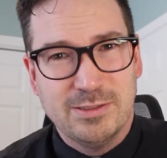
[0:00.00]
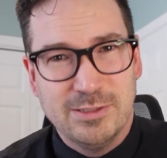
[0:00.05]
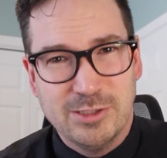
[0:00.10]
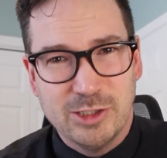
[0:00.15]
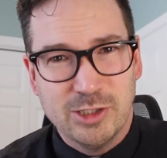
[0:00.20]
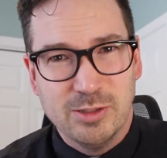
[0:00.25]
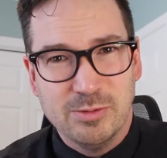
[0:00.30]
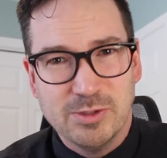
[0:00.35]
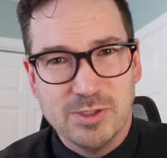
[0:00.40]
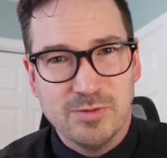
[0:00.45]
in
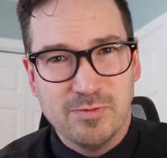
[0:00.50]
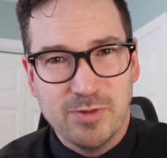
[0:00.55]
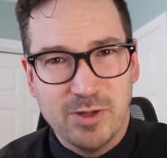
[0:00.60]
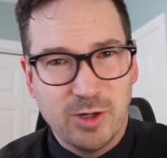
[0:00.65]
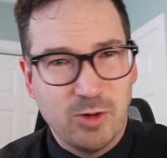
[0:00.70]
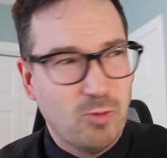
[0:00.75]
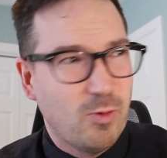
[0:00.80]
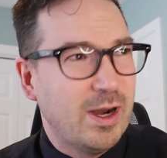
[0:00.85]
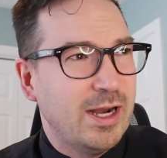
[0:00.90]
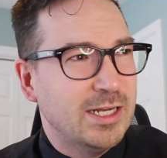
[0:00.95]
terms of the
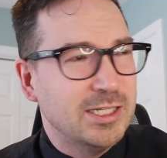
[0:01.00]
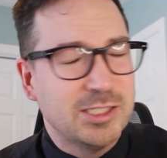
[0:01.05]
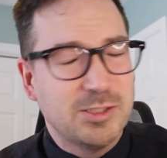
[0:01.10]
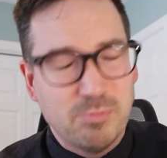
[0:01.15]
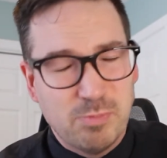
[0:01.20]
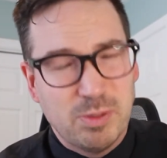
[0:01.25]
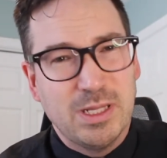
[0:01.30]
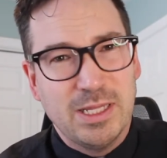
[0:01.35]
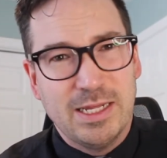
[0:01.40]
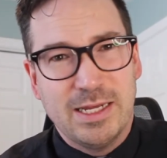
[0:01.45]
greatest
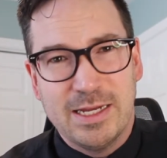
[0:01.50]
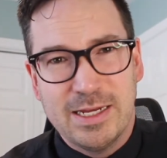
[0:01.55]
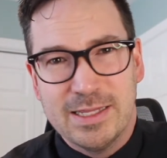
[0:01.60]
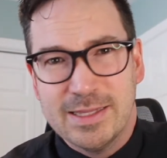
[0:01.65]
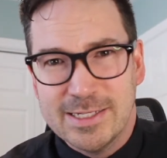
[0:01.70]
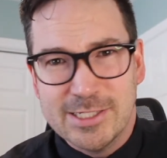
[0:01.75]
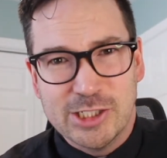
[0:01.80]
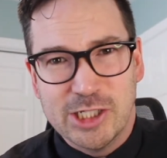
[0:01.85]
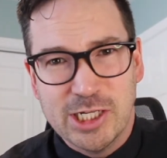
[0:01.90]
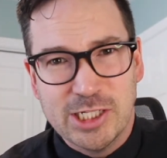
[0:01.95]
play in
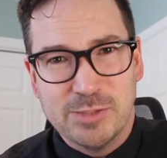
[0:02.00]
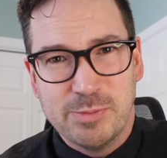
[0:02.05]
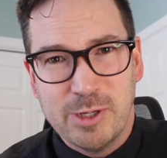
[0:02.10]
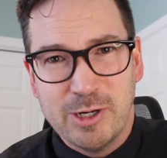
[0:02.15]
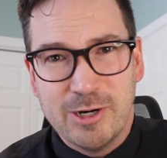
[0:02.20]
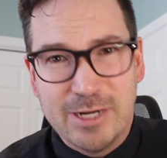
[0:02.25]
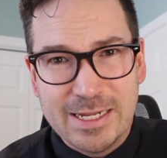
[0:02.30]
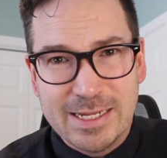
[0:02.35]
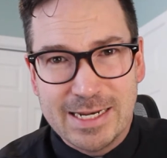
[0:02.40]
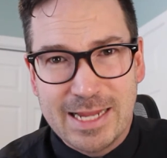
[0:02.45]
the
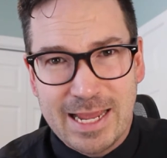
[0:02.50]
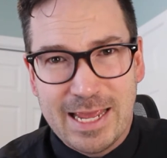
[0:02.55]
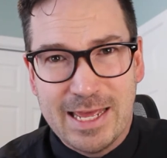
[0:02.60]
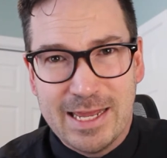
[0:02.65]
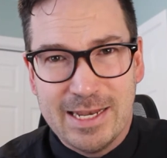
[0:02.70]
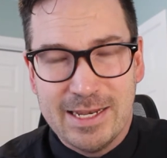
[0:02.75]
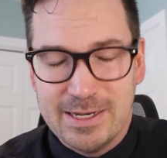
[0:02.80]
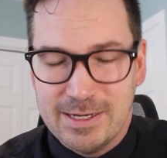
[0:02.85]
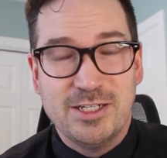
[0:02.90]
Shakespearean canon.